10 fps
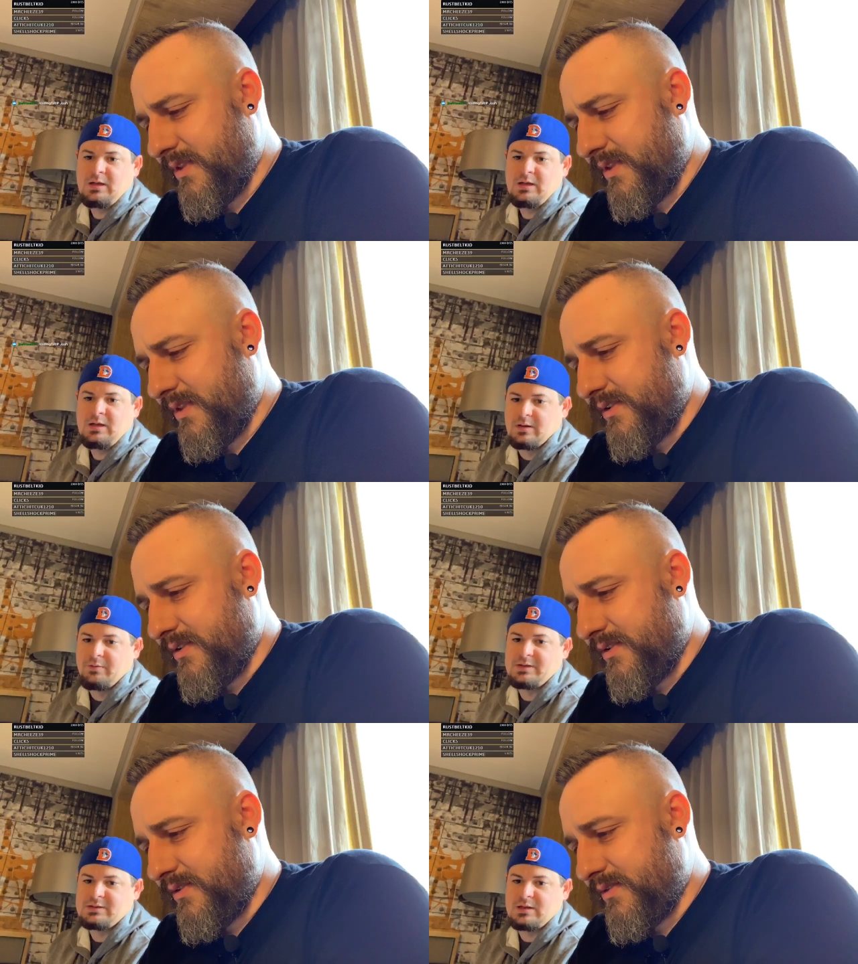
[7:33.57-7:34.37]
Speaker 1: a little
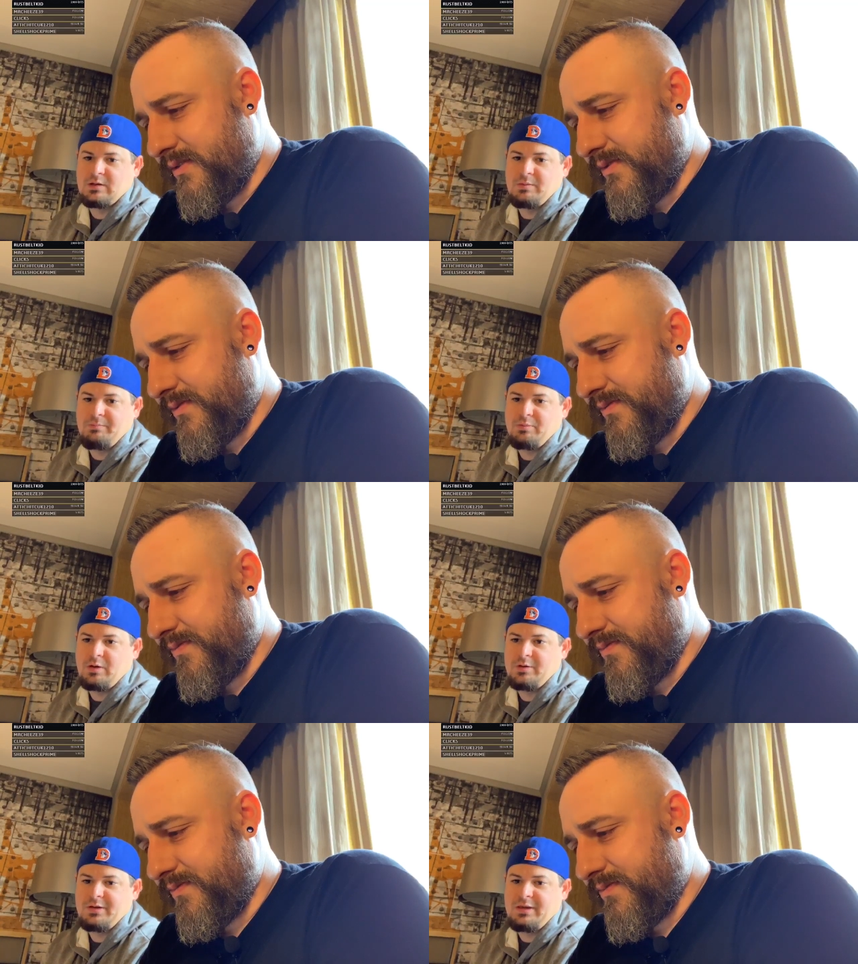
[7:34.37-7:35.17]
ways to go, but
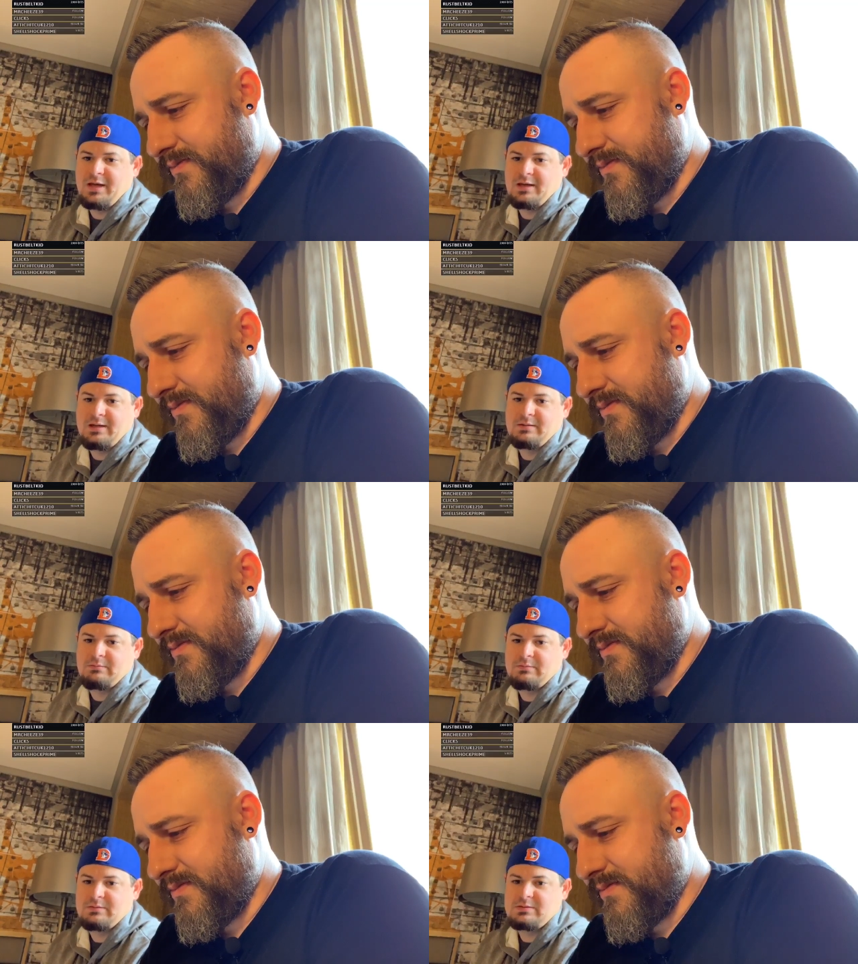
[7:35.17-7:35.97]
Brawl did that in
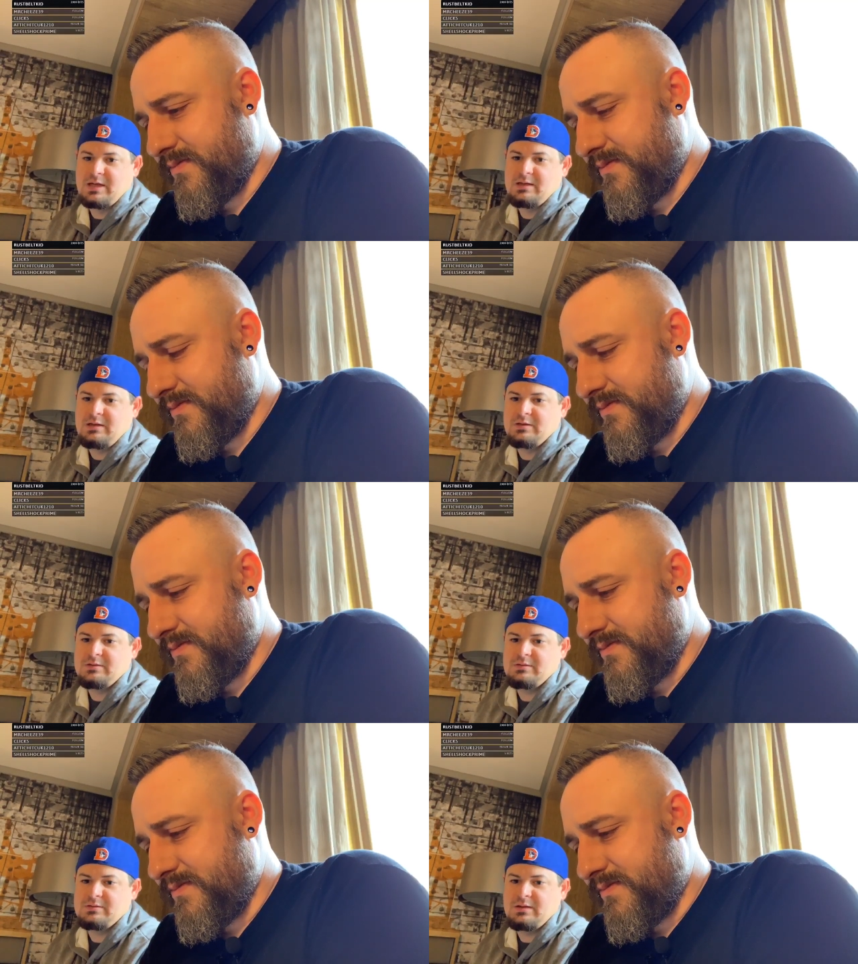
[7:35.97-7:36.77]
10
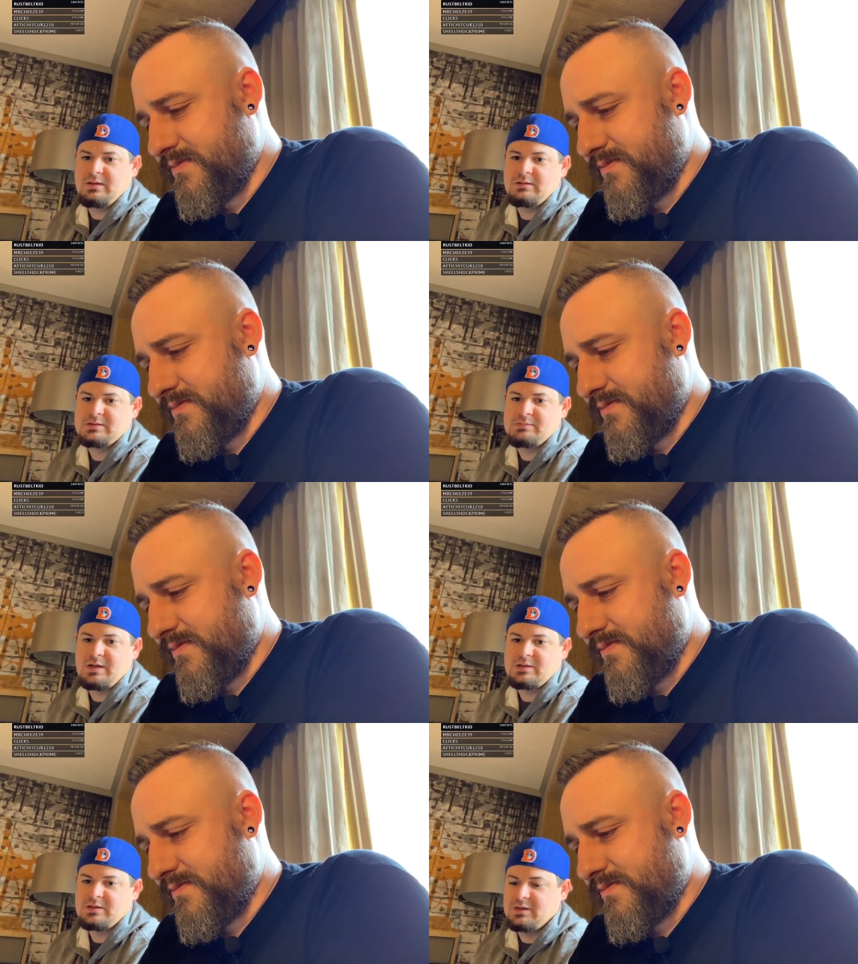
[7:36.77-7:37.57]
years, and
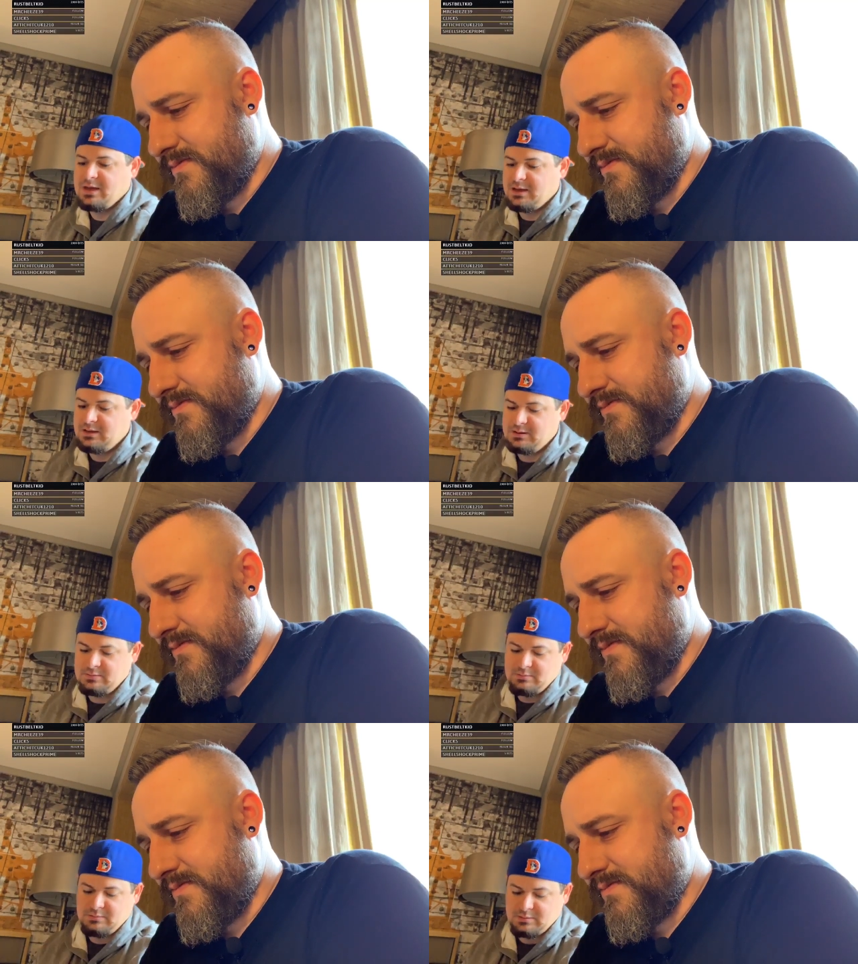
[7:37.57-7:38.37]
Smash did that
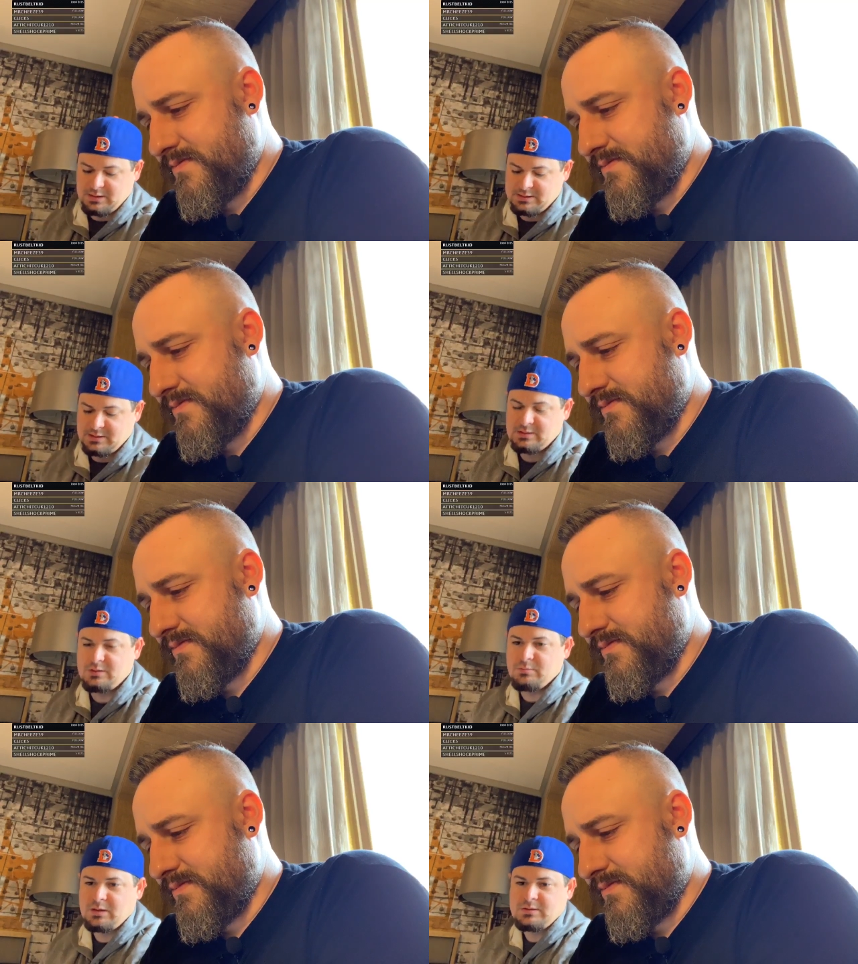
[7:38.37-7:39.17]
in less than
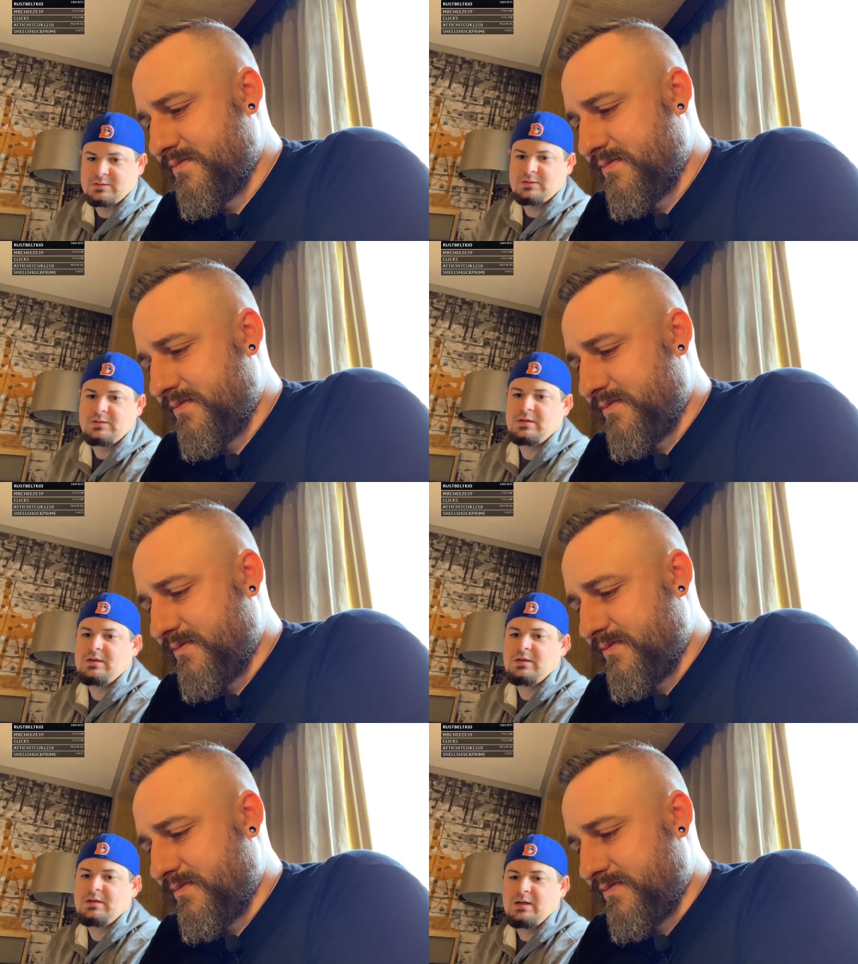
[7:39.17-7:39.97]
two months.
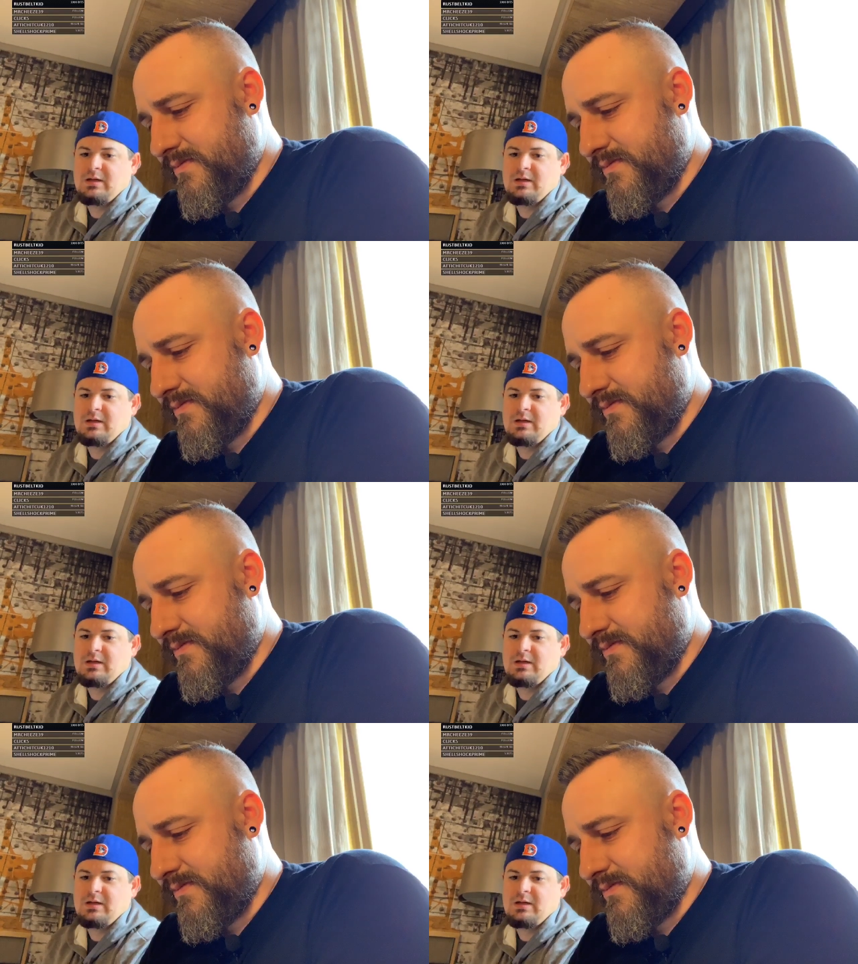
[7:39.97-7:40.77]
Uh,
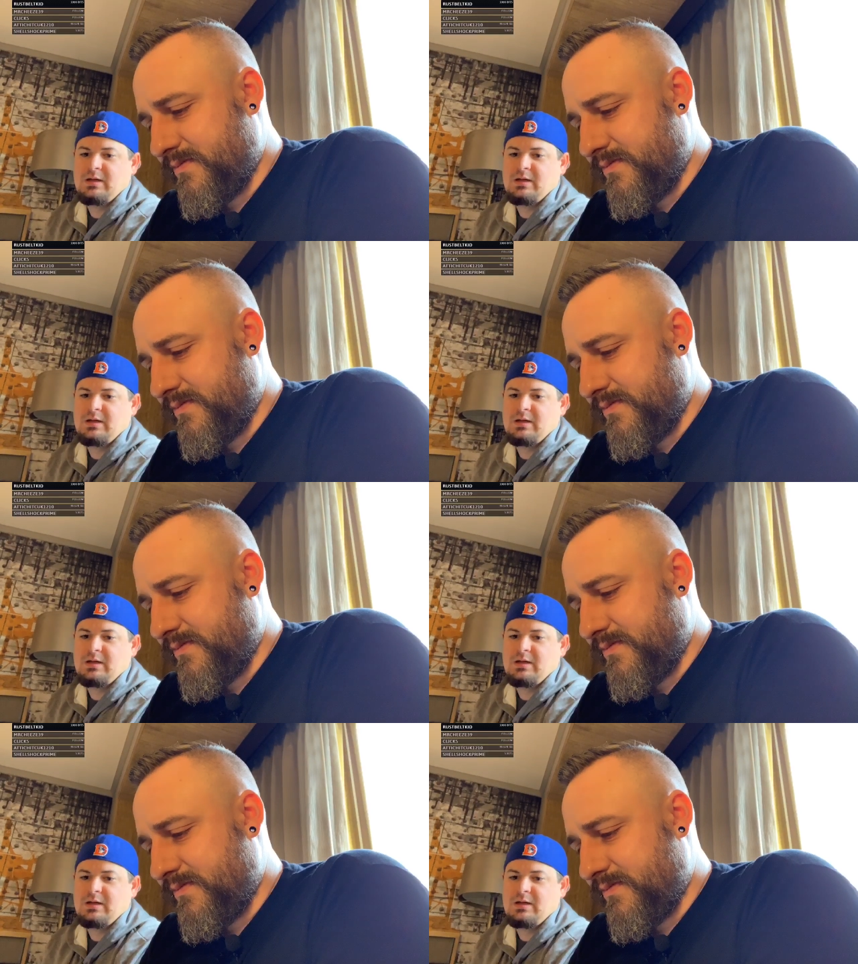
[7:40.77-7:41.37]
so